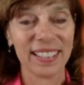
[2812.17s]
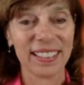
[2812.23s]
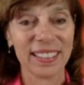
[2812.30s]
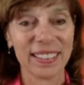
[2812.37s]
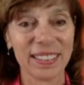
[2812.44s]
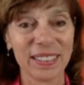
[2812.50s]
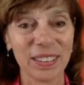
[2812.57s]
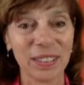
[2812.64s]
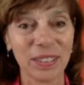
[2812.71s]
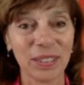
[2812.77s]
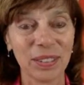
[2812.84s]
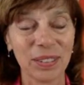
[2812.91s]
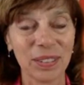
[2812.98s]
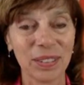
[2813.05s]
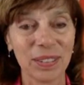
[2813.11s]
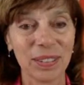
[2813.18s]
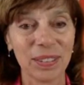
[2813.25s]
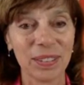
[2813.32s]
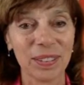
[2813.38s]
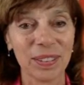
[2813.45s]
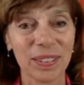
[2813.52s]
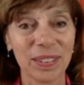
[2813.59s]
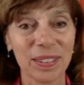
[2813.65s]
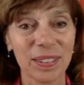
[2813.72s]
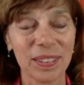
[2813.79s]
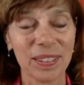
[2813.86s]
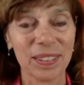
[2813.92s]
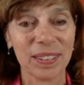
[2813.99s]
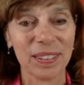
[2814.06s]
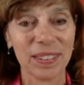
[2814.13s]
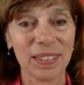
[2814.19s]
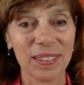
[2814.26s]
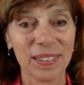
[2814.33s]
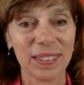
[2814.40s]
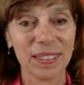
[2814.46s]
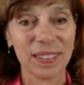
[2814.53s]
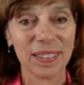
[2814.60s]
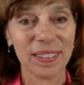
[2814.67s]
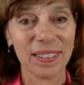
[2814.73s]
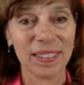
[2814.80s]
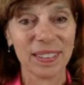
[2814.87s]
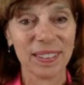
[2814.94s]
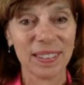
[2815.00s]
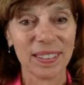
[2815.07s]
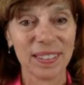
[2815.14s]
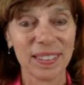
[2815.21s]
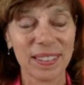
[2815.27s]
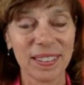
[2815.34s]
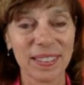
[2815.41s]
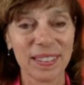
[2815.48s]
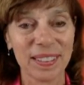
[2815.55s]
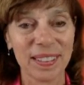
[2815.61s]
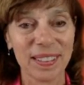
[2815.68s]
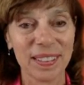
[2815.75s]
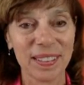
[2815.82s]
(silent)